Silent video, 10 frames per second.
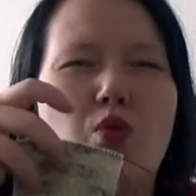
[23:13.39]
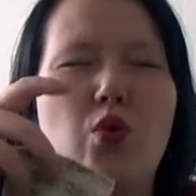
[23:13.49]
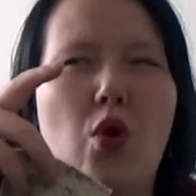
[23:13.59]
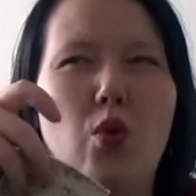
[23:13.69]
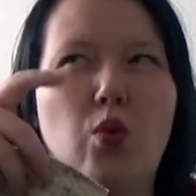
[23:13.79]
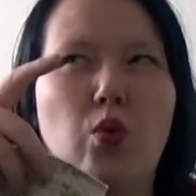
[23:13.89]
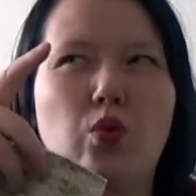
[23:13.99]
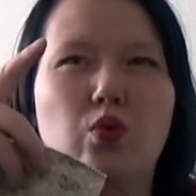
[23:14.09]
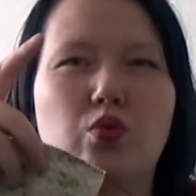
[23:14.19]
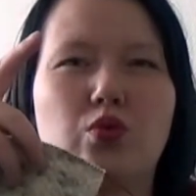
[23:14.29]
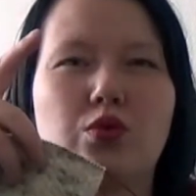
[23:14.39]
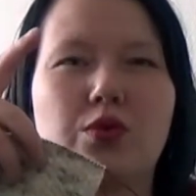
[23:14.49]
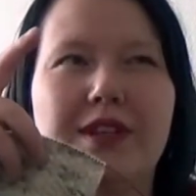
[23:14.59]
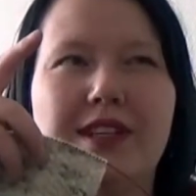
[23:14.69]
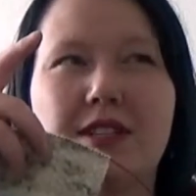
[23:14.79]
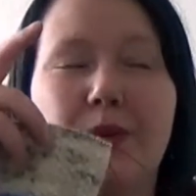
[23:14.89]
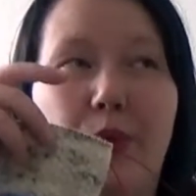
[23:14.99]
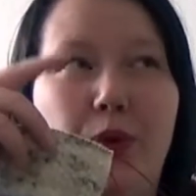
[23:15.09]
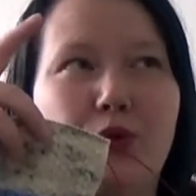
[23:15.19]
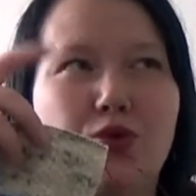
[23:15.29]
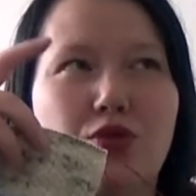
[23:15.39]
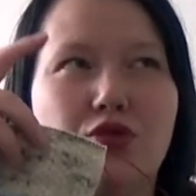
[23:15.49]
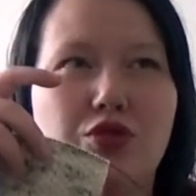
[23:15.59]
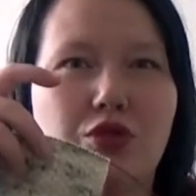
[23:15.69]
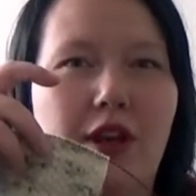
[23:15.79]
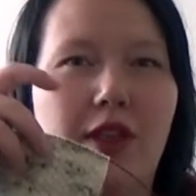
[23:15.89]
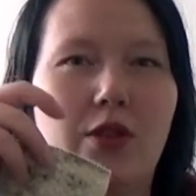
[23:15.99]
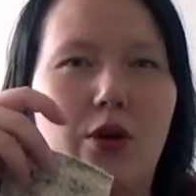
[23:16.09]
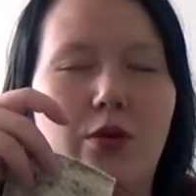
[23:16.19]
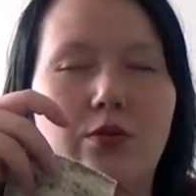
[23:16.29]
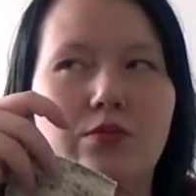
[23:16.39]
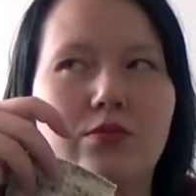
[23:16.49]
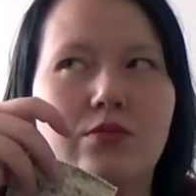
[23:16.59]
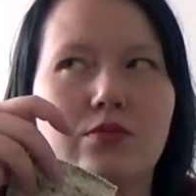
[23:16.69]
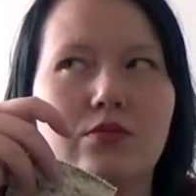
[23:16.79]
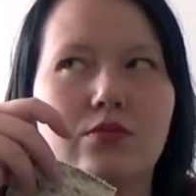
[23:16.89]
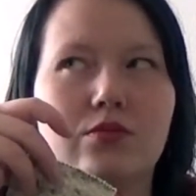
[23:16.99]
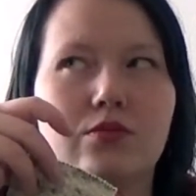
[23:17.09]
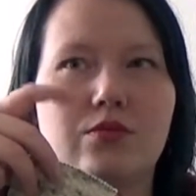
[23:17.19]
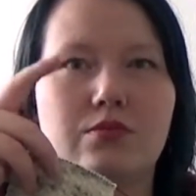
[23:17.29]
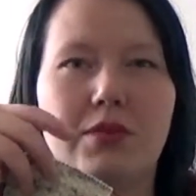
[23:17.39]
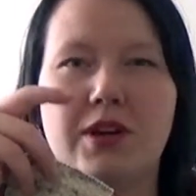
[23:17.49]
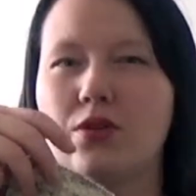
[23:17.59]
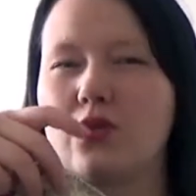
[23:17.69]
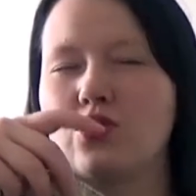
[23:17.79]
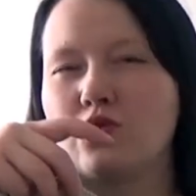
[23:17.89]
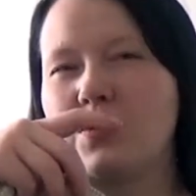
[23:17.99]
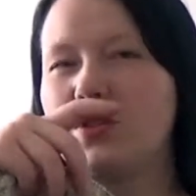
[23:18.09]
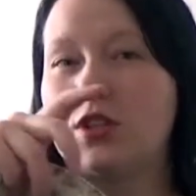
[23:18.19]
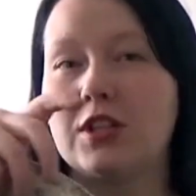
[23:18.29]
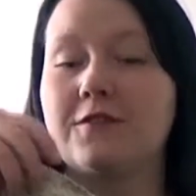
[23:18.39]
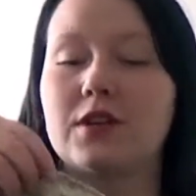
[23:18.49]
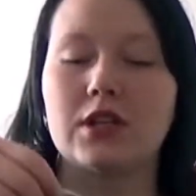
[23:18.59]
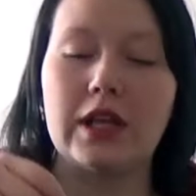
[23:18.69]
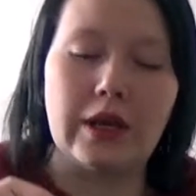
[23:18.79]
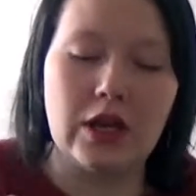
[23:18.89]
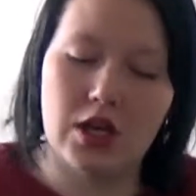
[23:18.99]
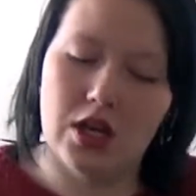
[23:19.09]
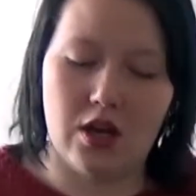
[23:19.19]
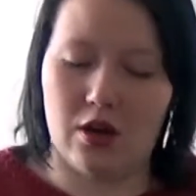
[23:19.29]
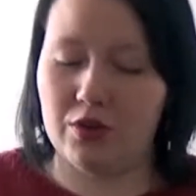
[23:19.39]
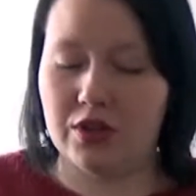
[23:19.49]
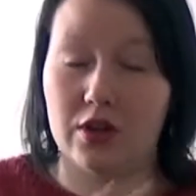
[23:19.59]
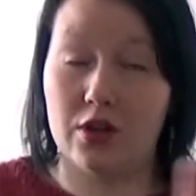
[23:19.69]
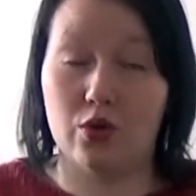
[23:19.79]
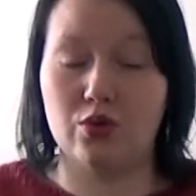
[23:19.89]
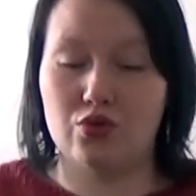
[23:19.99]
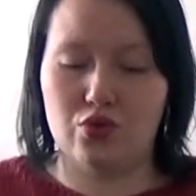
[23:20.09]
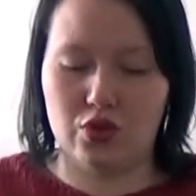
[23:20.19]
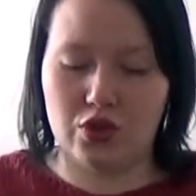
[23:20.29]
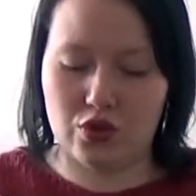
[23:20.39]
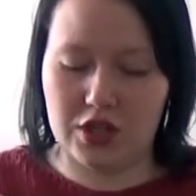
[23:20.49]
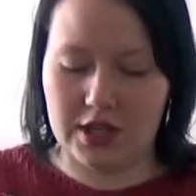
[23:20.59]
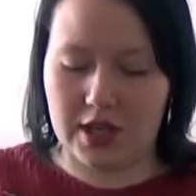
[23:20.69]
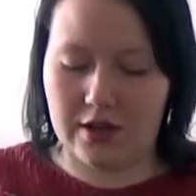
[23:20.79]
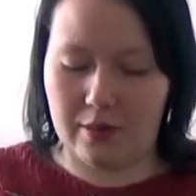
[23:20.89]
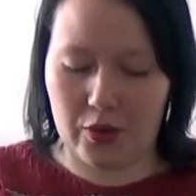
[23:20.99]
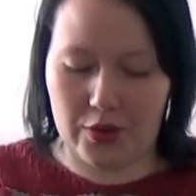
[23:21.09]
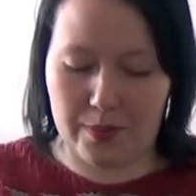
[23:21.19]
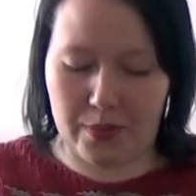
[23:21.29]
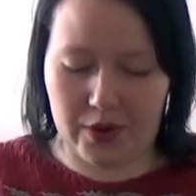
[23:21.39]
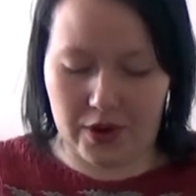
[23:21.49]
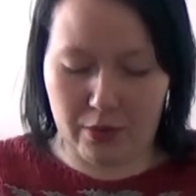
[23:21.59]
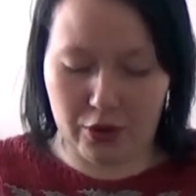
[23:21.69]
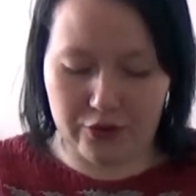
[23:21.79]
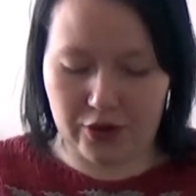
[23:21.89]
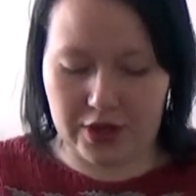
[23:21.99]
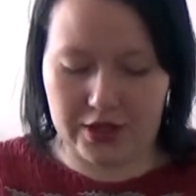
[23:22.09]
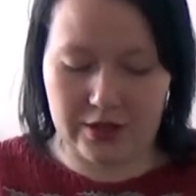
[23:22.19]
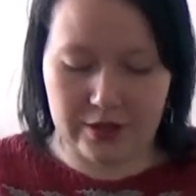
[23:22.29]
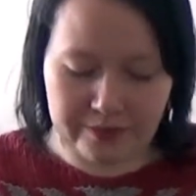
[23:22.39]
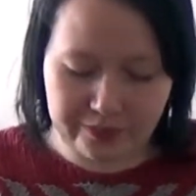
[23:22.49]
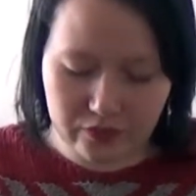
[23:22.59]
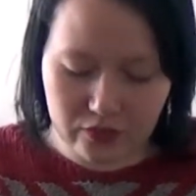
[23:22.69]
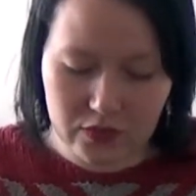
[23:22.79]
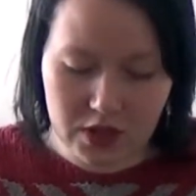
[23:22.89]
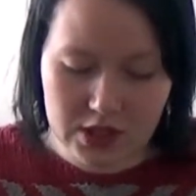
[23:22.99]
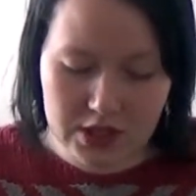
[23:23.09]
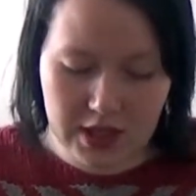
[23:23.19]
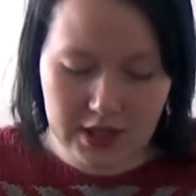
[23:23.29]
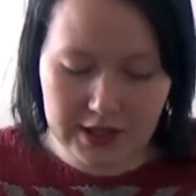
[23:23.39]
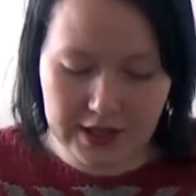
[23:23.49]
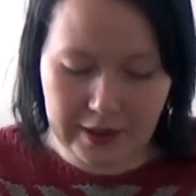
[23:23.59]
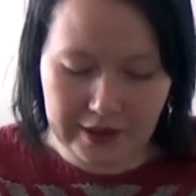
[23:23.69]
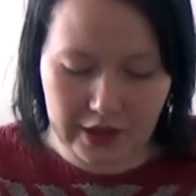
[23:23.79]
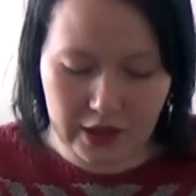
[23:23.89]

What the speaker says: row distribution in the pattern goes a bit differently. I'm not gonna go too into detail about that, but I modified it slightly